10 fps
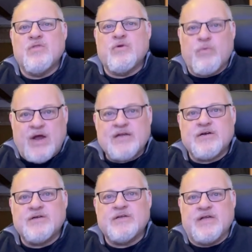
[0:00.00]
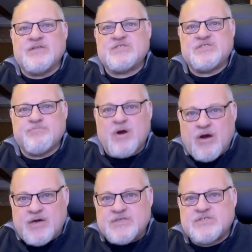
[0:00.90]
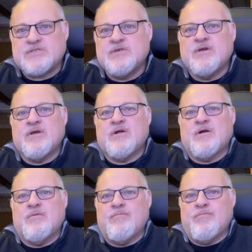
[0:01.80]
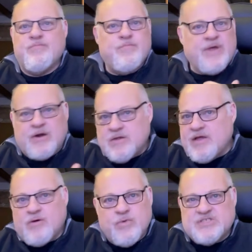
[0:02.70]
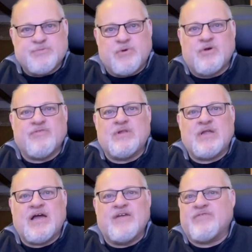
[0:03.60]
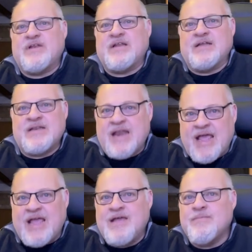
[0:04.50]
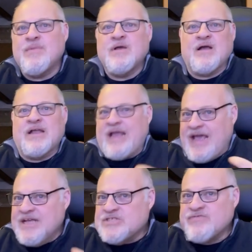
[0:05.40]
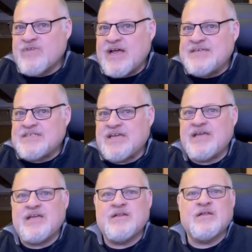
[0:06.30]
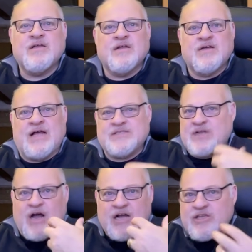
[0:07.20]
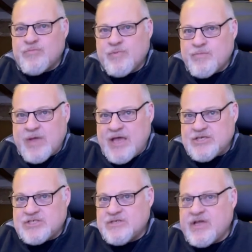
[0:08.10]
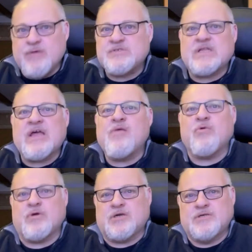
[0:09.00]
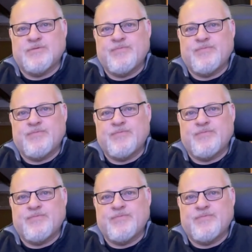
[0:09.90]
The record is sparse, barely a whisper of a life, a name, an age of 19, as an occupation he was a laborer.